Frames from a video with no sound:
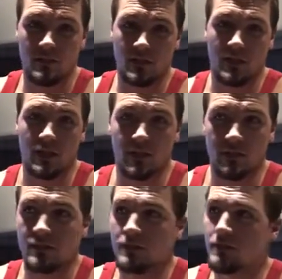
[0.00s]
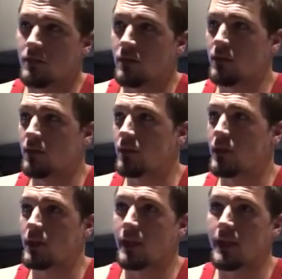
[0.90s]
Take 8. So you're
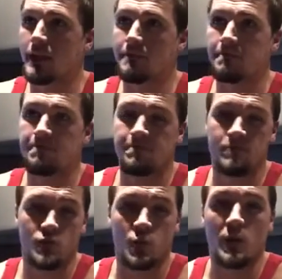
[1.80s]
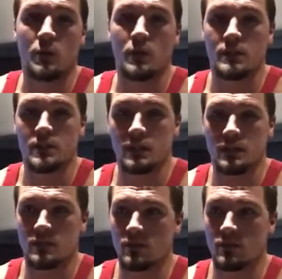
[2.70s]
looking at 21 cents.